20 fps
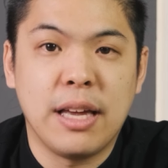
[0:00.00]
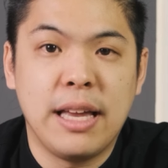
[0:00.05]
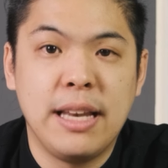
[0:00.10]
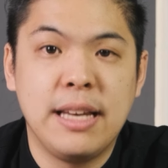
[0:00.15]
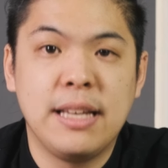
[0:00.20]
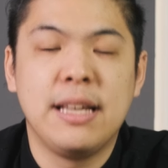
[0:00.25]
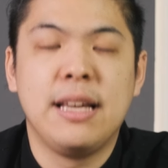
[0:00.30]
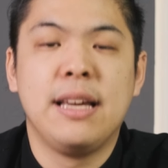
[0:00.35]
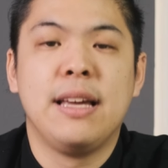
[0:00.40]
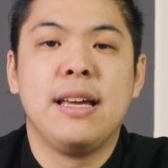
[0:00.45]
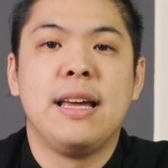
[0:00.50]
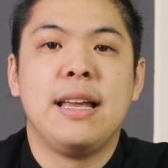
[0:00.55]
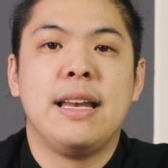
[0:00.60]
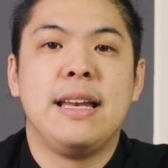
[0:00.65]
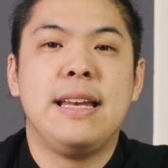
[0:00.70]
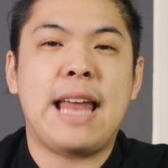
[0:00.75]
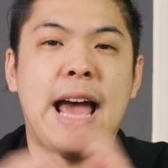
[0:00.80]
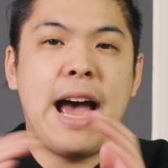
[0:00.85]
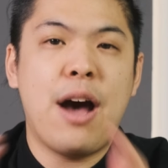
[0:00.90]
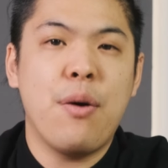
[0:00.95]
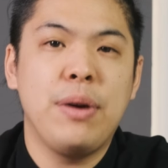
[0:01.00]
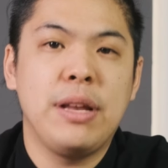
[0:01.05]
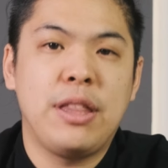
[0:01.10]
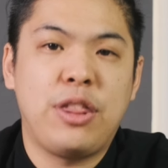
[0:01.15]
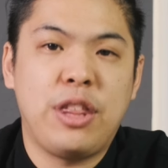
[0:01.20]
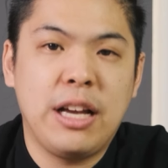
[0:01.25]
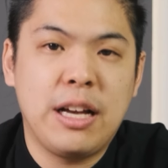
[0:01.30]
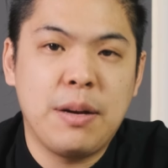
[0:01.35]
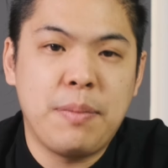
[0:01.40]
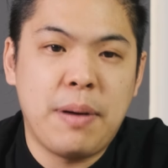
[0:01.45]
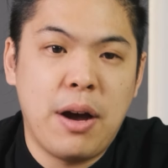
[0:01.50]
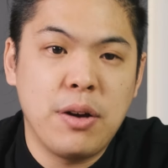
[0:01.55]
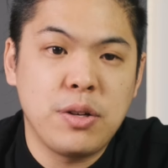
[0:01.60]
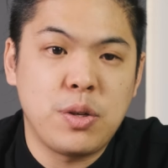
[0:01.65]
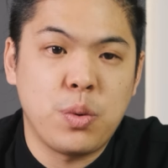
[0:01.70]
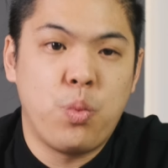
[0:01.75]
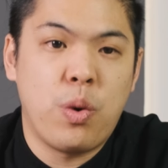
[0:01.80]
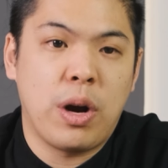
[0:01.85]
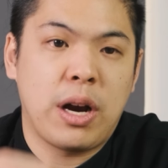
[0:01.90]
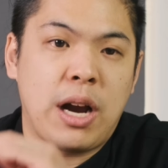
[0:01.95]
And now we think
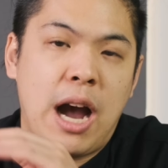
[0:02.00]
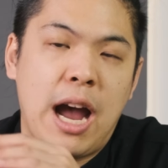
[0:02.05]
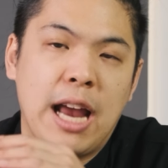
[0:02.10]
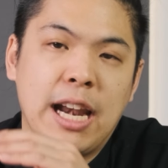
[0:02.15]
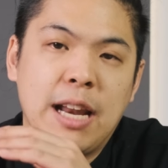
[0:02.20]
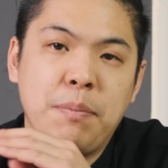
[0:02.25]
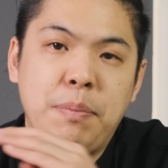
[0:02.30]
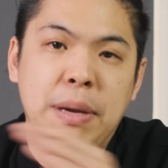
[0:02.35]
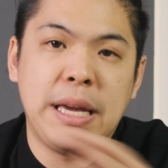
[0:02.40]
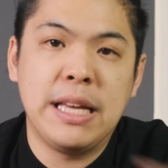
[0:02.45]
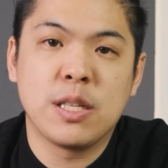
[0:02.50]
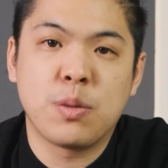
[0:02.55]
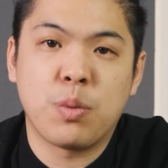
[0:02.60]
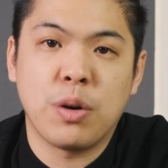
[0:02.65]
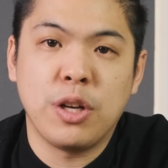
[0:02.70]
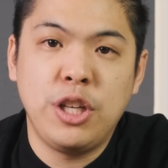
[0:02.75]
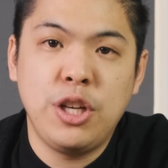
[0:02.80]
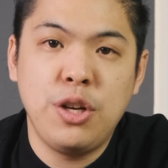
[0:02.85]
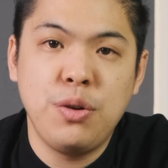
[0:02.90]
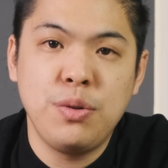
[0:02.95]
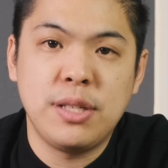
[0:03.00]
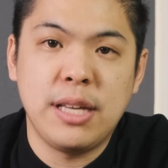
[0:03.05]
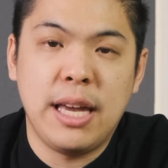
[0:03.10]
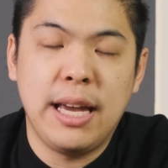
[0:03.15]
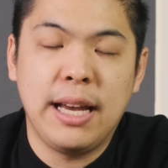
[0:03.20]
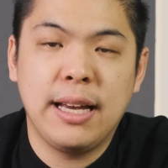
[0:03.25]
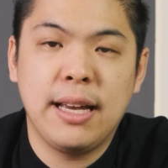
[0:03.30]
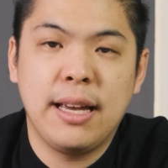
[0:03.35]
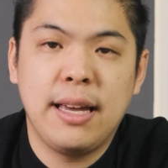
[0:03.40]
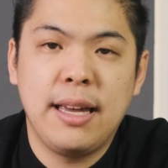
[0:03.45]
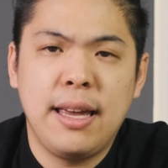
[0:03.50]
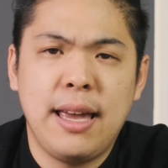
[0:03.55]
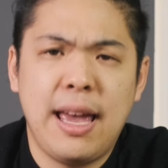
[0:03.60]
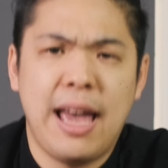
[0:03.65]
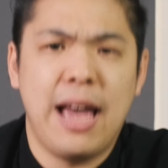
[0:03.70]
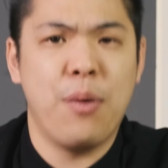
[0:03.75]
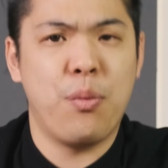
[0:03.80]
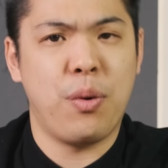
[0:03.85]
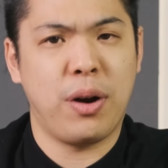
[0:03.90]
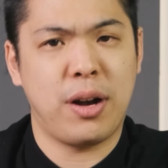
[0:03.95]
about what kind of beans we're using
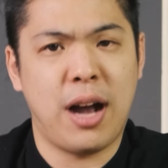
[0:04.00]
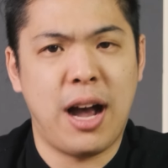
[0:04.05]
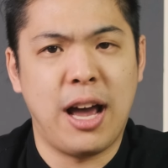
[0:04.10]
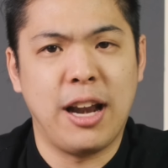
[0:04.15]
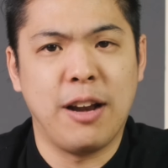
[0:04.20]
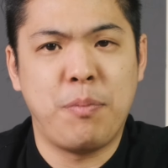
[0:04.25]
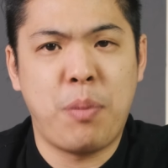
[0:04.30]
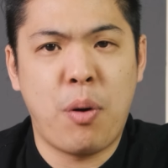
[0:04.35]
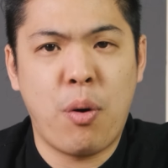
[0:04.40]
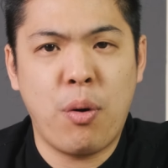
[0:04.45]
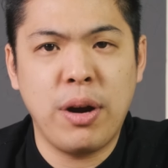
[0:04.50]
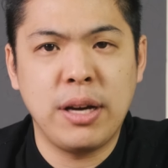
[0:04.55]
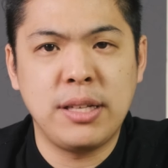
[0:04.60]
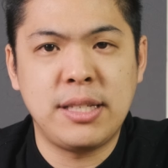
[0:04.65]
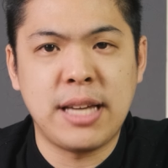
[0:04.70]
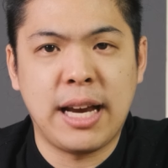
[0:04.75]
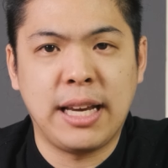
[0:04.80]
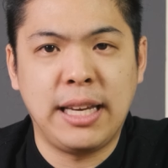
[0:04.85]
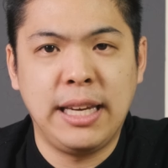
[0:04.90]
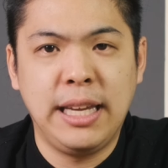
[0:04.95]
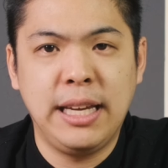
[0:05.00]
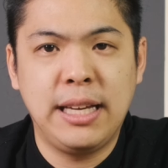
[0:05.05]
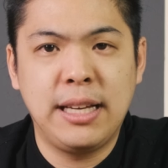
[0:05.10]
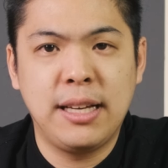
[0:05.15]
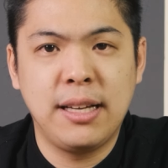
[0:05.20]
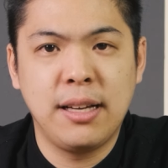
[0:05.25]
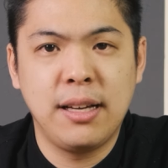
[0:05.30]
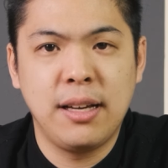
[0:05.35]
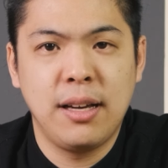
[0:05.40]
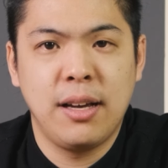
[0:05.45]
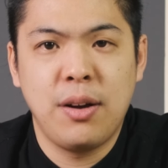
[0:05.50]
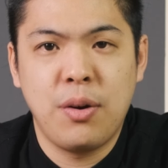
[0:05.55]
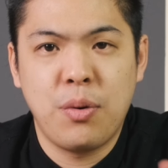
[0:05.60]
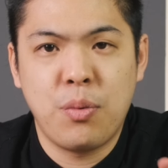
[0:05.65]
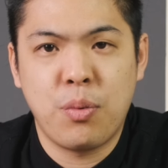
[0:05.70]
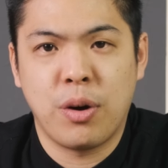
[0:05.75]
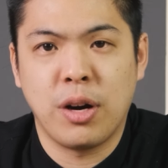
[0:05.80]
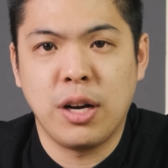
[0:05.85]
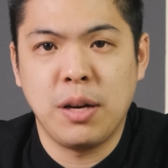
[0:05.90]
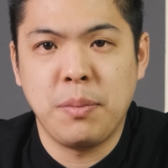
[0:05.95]
and what kind of pouring technique
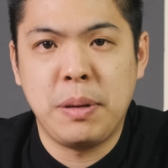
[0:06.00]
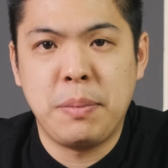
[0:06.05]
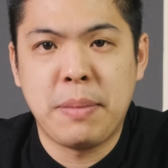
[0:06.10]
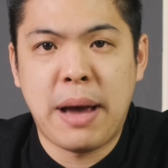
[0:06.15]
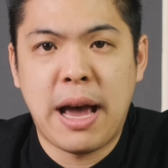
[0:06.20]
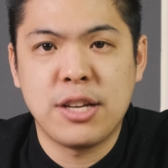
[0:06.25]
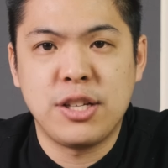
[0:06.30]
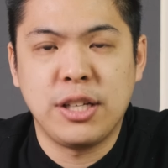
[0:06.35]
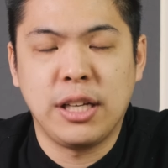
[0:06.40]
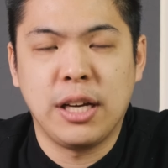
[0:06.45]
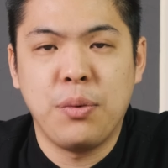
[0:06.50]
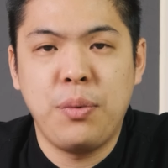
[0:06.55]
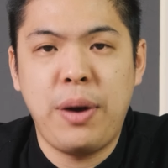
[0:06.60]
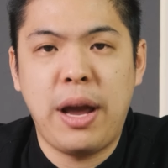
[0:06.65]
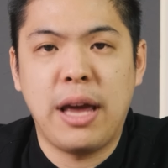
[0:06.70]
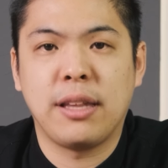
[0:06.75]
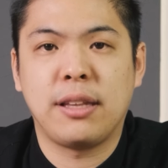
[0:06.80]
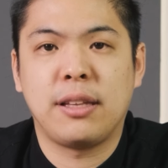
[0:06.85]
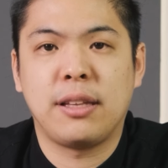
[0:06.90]
we're gonna be matching it with.